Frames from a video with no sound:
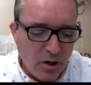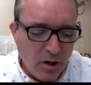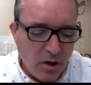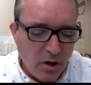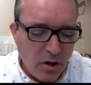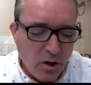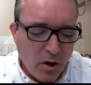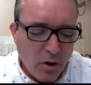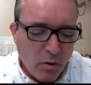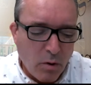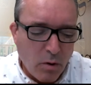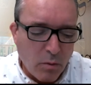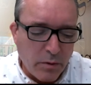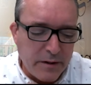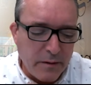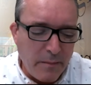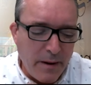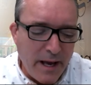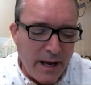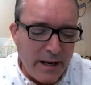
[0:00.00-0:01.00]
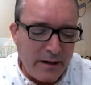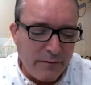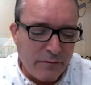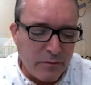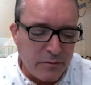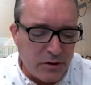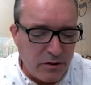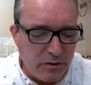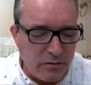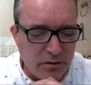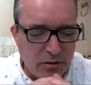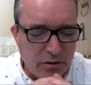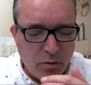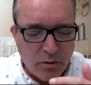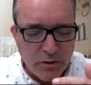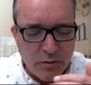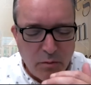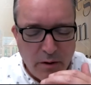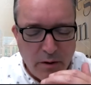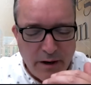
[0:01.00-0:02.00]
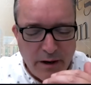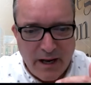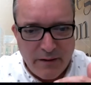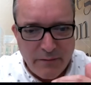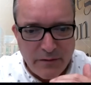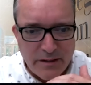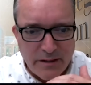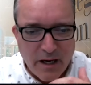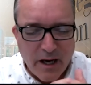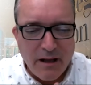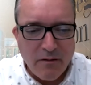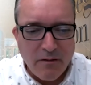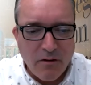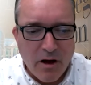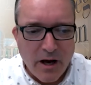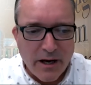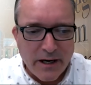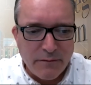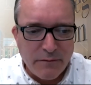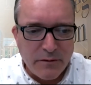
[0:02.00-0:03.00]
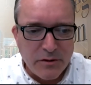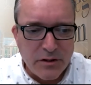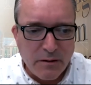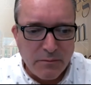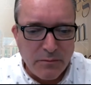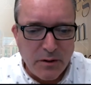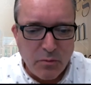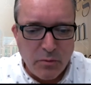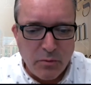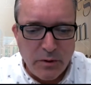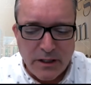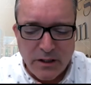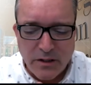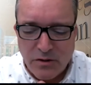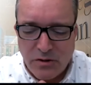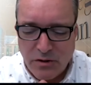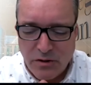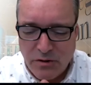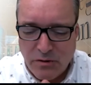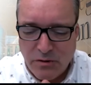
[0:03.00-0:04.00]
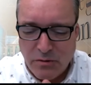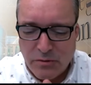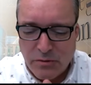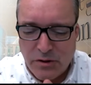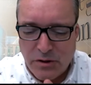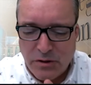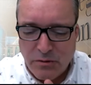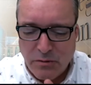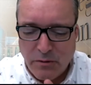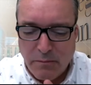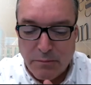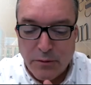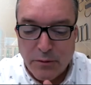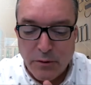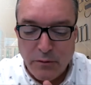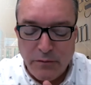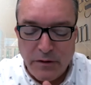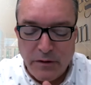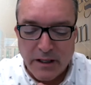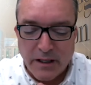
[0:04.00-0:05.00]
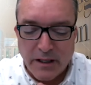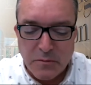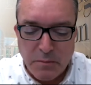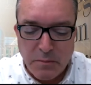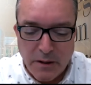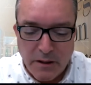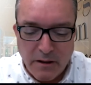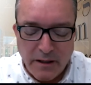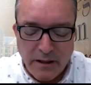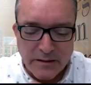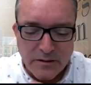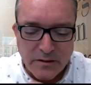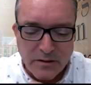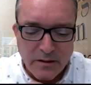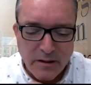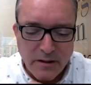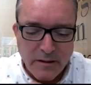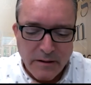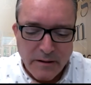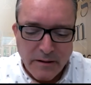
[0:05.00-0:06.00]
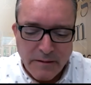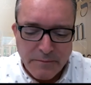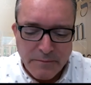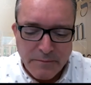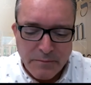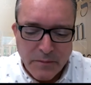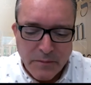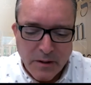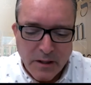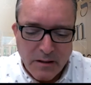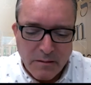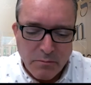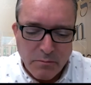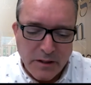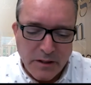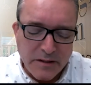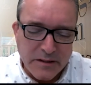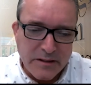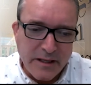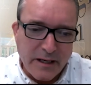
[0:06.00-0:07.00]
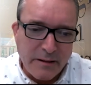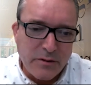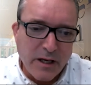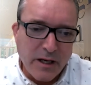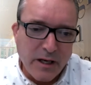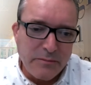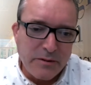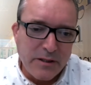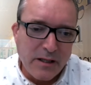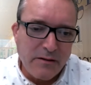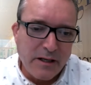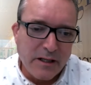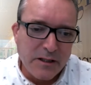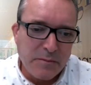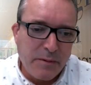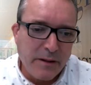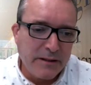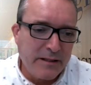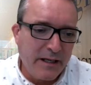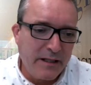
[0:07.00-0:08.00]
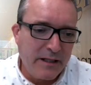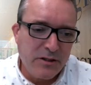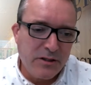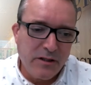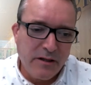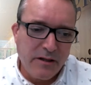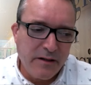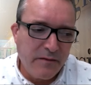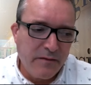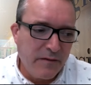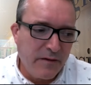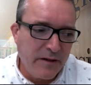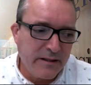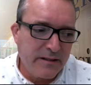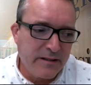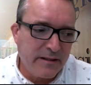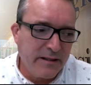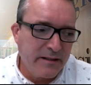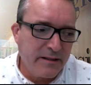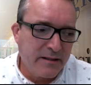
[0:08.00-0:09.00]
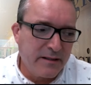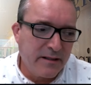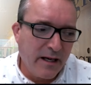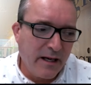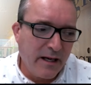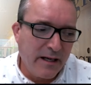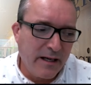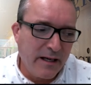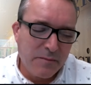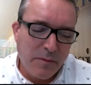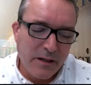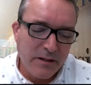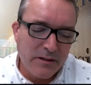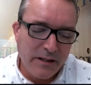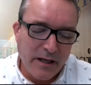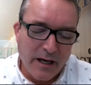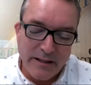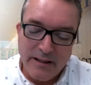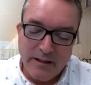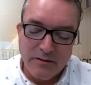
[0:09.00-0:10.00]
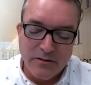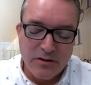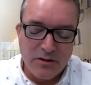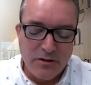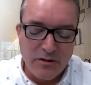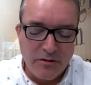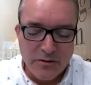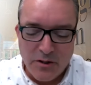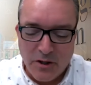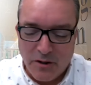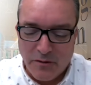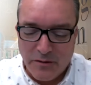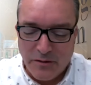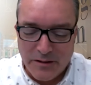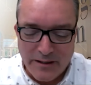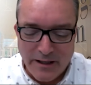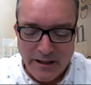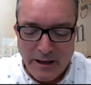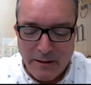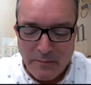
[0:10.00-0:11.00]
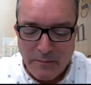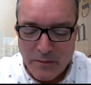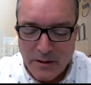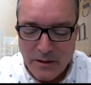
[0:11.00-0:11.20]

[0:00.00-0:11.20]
What we're demanding from students, of course, we want to have a dialogue if there's something we can do to improve the experience. But at the same time, set the expectation that this is, especially I tell students all the time,